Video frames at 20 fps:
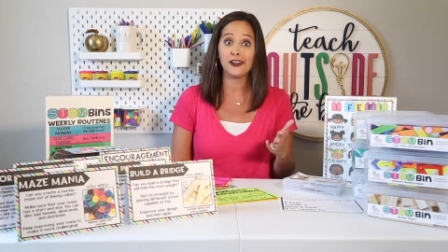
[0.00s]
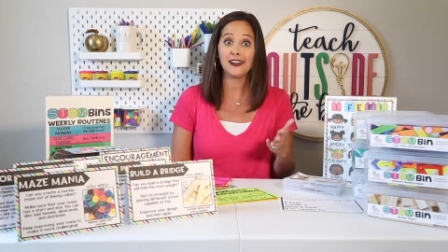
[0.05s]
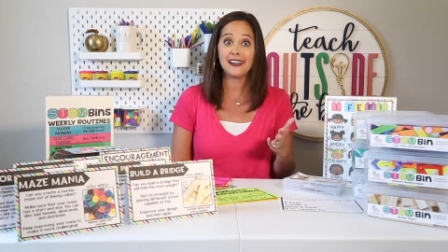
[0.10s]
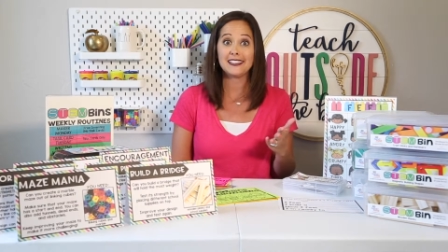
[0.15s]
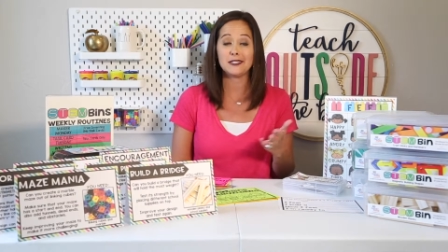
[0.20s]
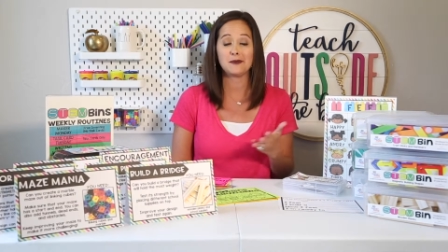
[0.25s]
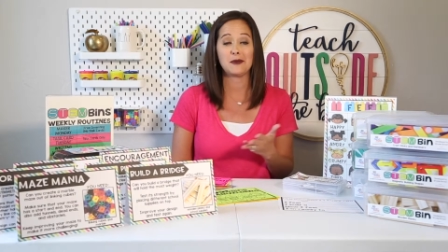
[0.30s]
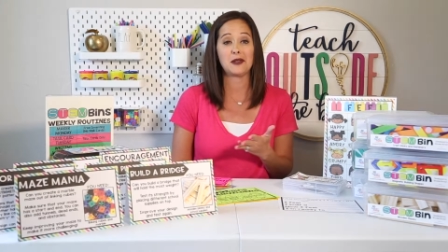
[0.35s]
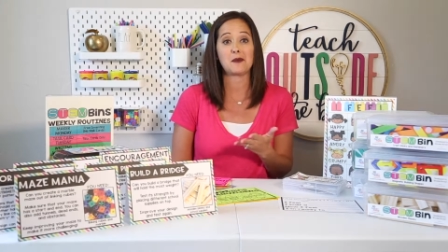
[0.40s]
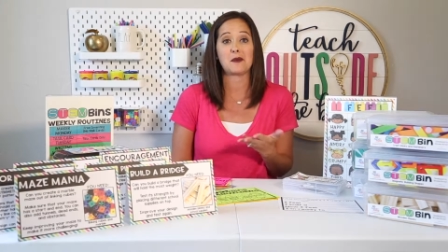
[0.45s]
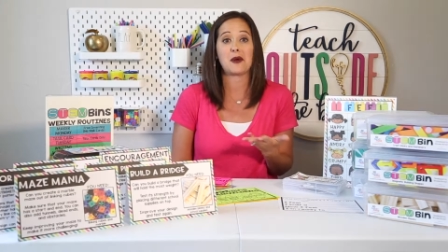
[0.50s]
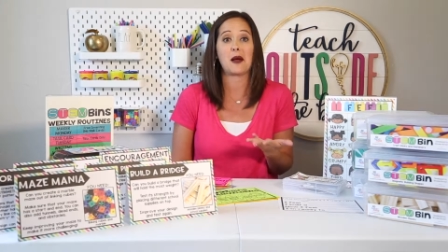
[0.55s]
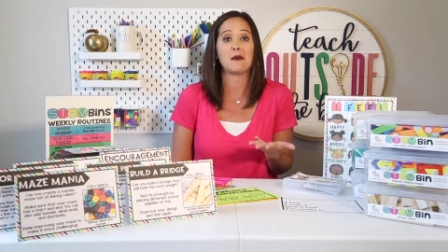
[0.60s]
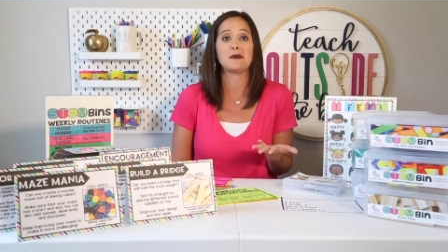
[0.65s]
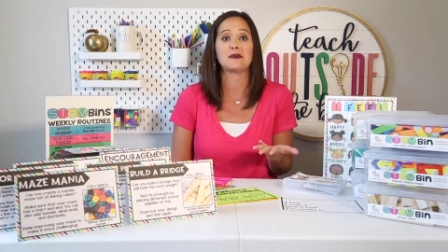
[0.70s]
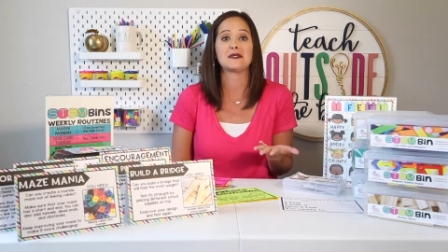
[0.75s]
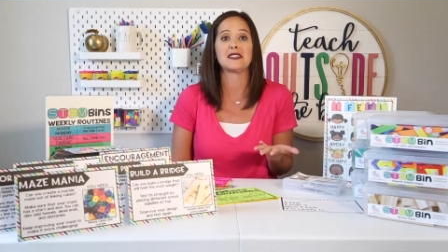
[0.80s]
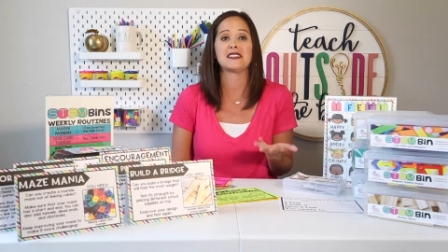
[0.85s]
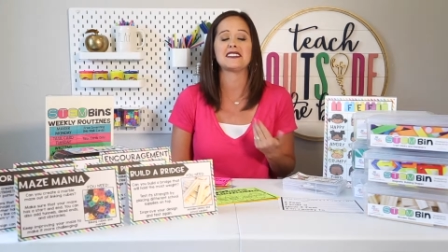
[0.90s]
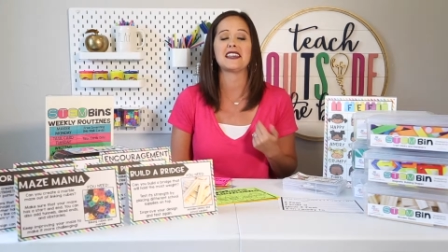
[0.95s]
It's been a
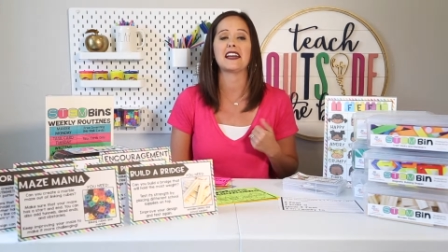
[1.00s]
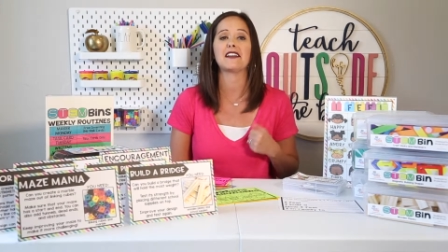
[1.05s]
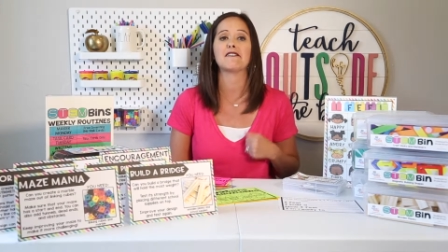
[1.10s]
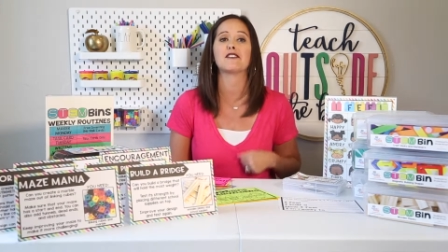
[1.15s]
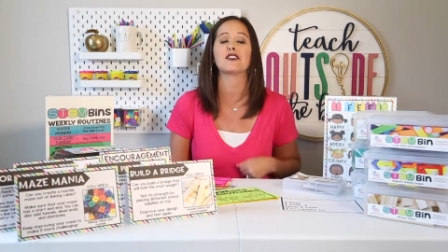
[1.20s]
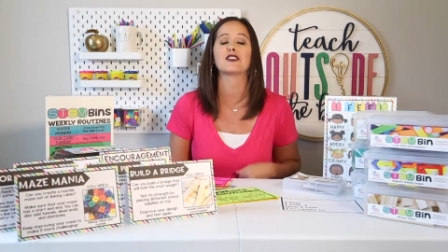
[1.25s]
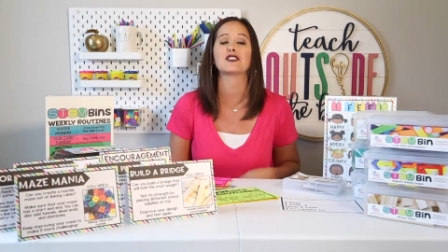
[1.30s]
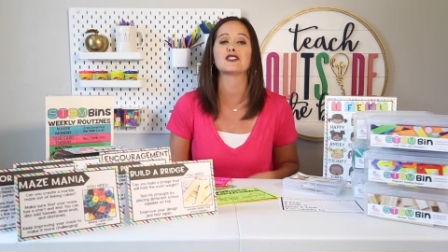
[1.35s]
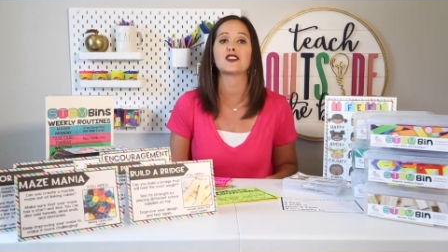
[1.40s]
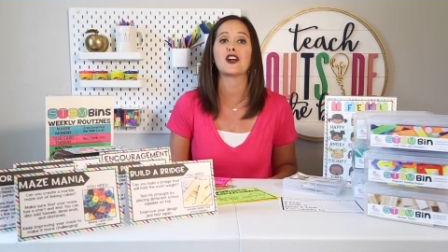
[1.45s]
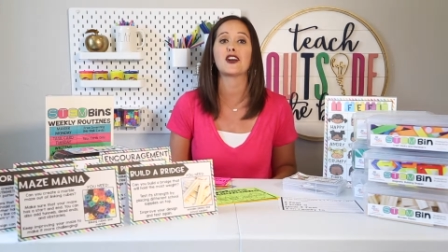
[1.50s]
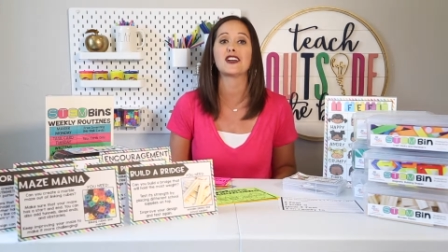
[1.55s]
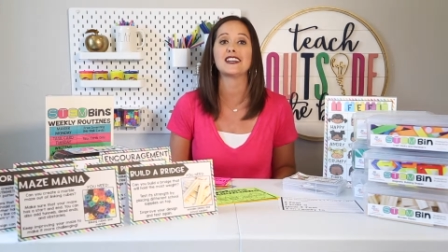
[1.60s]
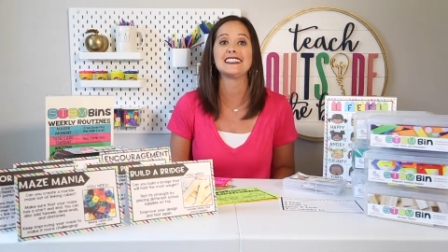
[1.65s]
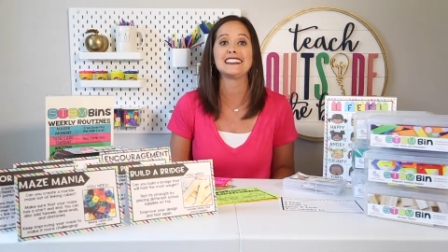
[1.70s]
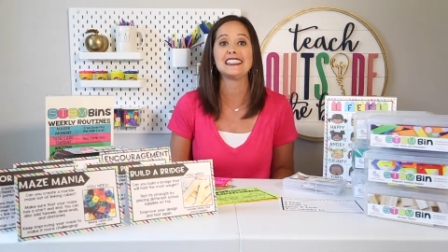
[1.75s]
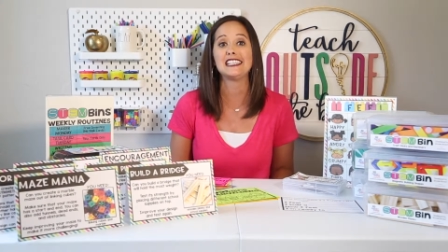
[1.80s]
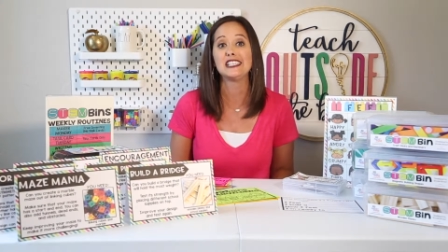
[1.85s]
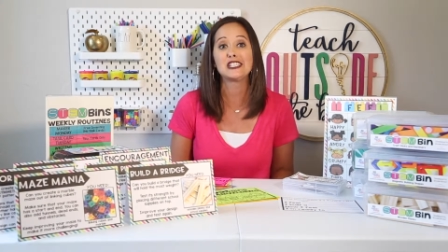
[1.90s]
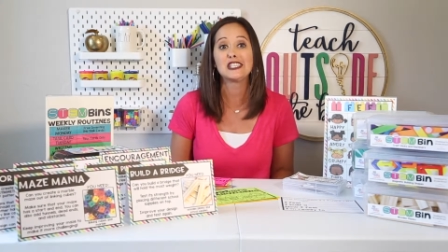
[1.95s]
problem since I first started
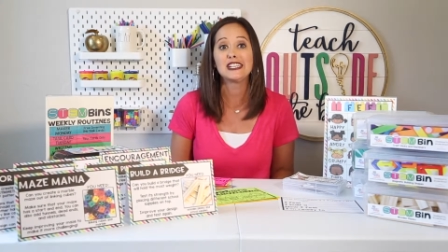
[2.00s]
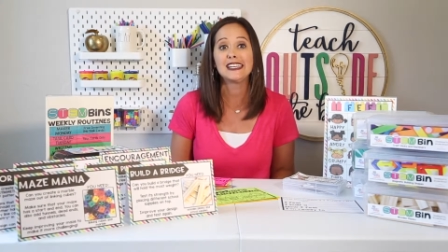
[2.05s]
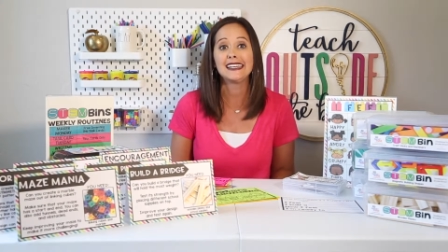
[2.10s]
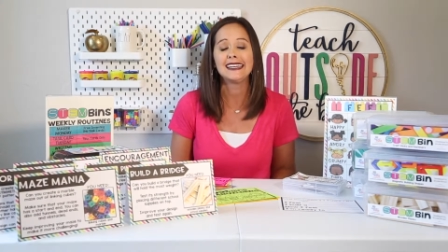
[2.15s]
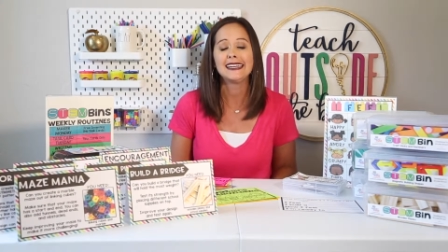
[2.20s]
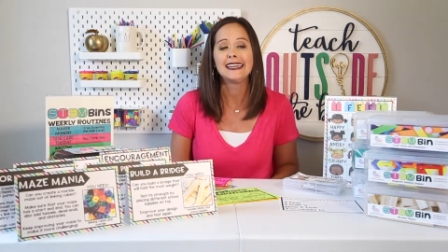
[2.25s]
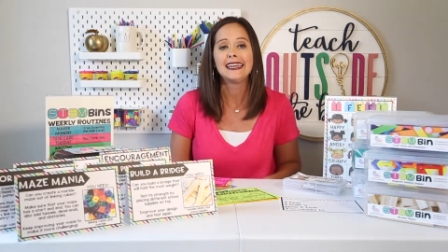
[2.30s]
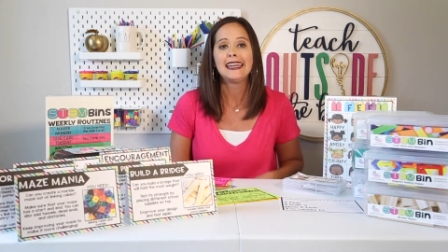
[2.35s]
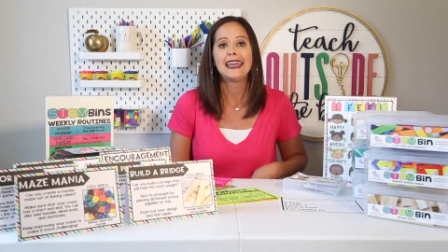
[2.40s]
teaching,